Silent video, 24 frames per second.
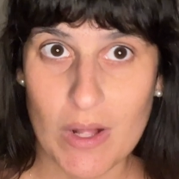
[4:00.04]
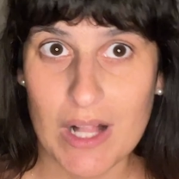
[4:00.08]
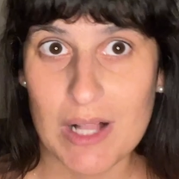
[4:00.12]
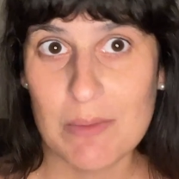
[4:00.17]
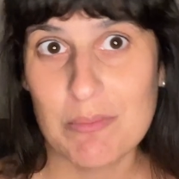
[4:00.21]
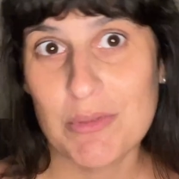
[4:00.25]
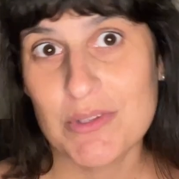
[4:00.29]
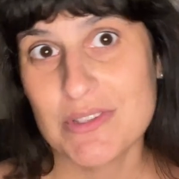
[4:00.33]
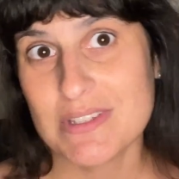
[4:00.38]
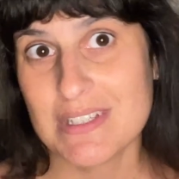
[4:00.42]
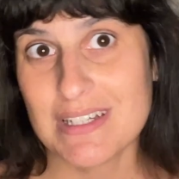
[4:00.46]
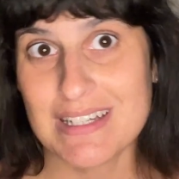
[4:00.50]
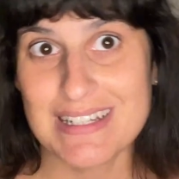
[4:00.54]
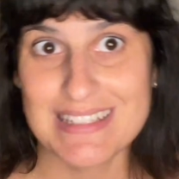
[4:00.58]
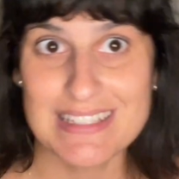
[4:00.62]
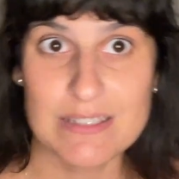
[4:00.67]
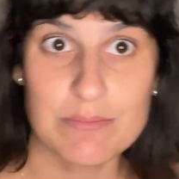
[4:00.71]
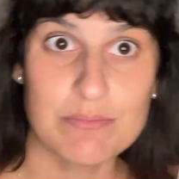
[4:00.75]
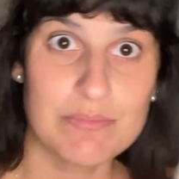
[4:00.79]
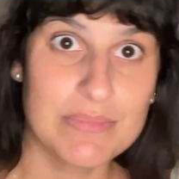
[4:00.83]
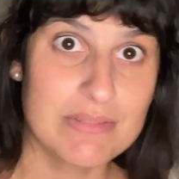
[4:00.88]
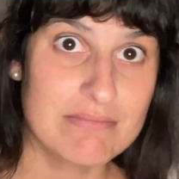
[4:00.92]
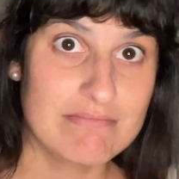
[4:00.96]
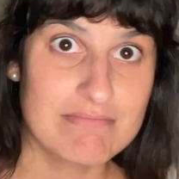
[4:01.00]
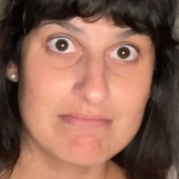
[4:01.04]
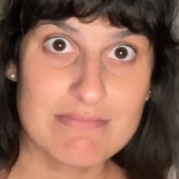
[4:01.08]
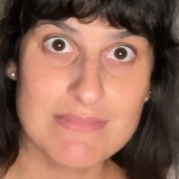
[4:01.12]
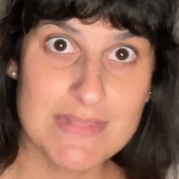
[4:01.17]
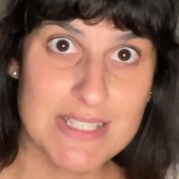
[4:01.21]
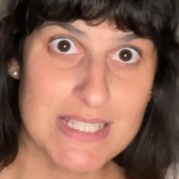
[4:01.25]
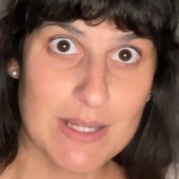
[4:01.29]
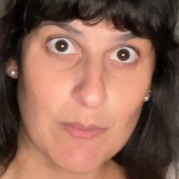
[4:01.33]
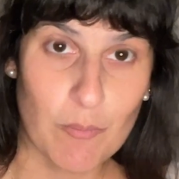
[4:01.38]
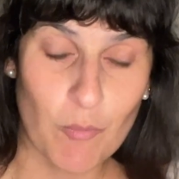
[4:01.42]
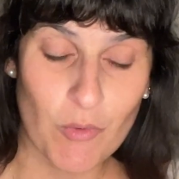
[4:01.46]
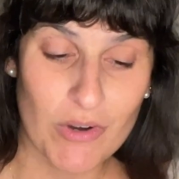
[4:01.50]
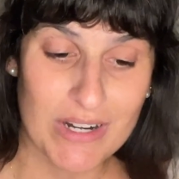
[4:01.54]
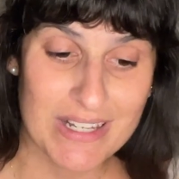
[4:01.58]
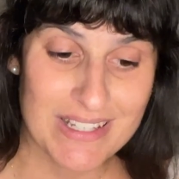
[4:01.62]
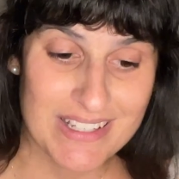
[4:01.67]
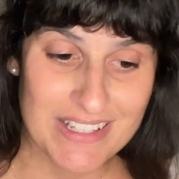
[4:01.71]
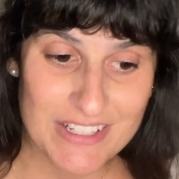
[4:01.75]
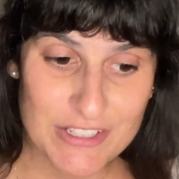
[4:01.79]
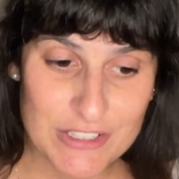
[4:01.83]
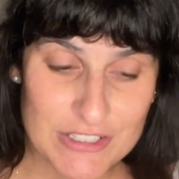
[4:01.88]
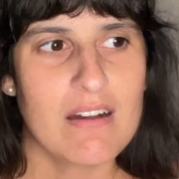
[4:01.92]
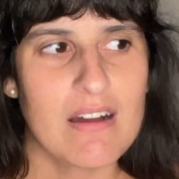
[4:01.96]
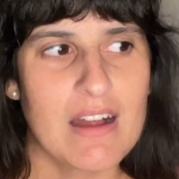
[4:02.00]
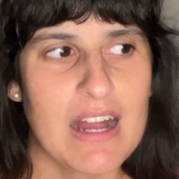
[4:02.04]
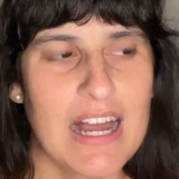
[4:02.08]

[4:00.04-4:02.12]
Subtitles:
I'll put the clip somewhere here.